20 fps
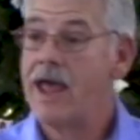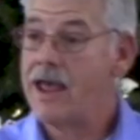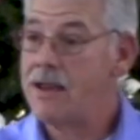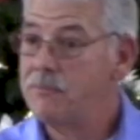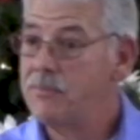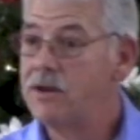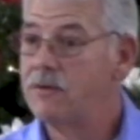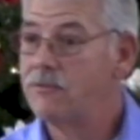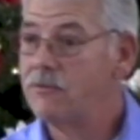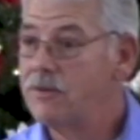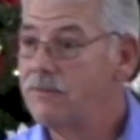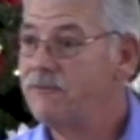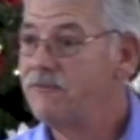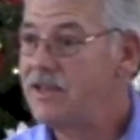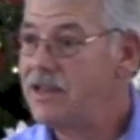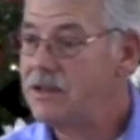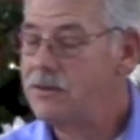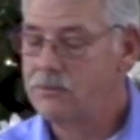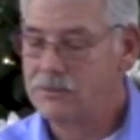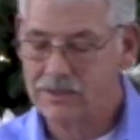had been
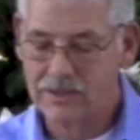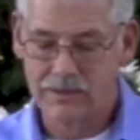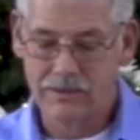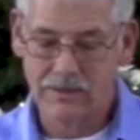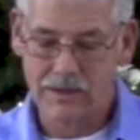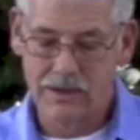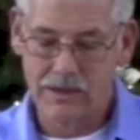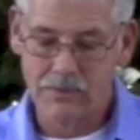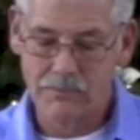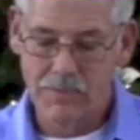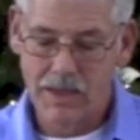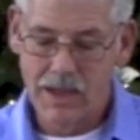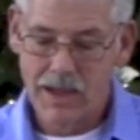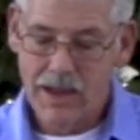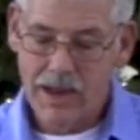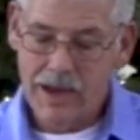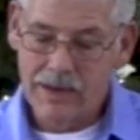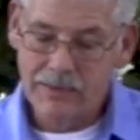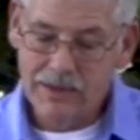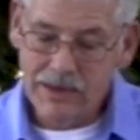revealed to them.
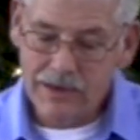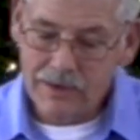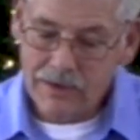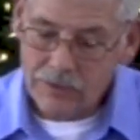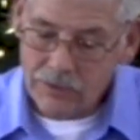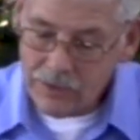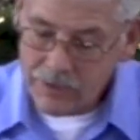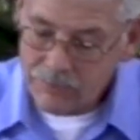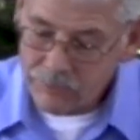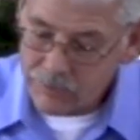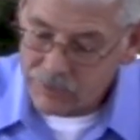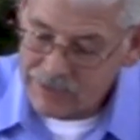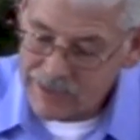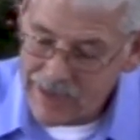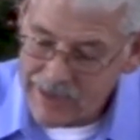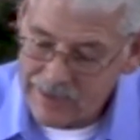And then look at verse